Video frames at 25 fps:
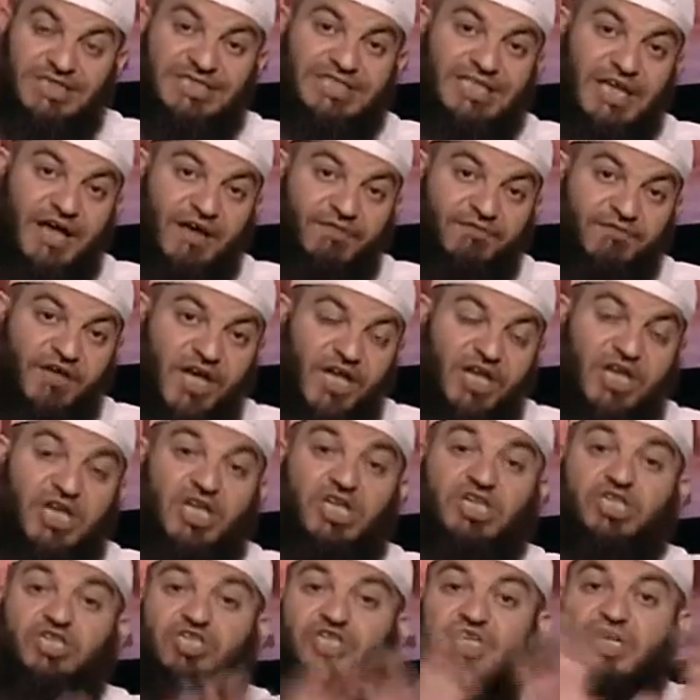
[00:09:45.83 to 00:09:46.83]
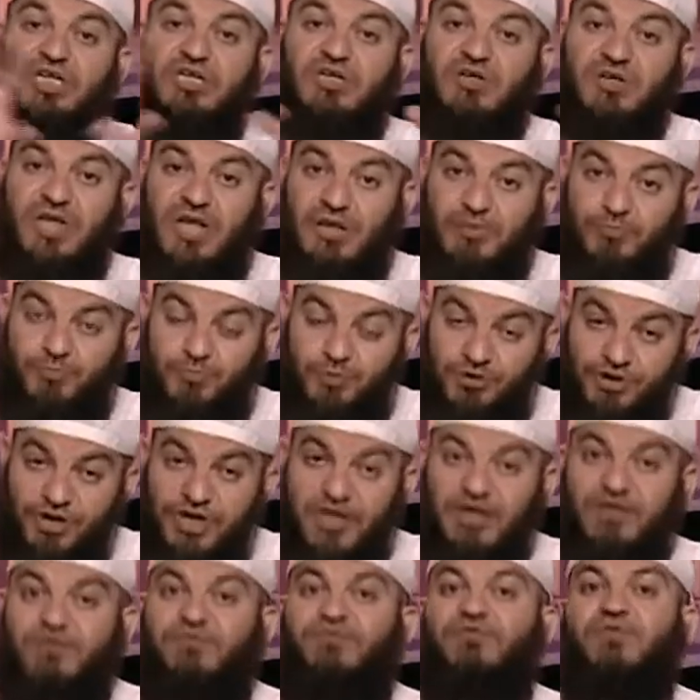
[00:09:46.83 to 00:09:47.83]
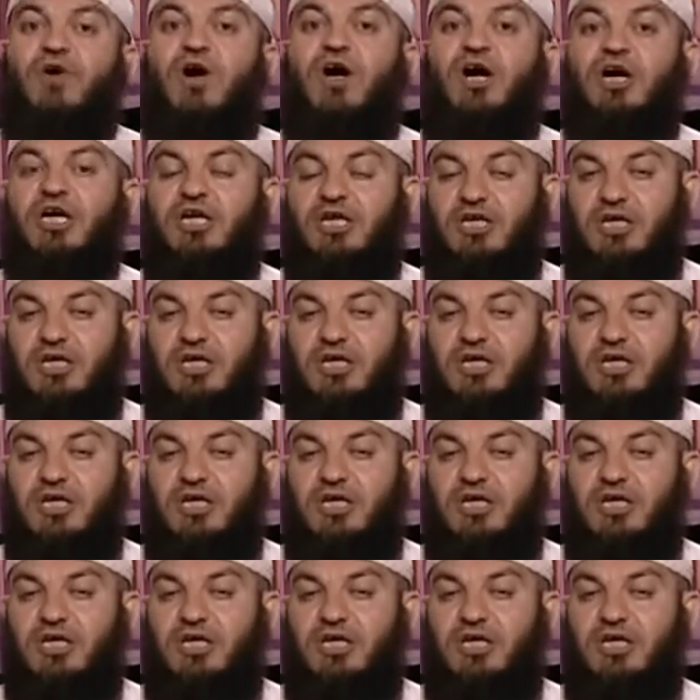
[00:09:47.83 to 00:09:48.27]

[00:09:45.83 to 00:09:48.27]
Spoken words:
just a very general, brief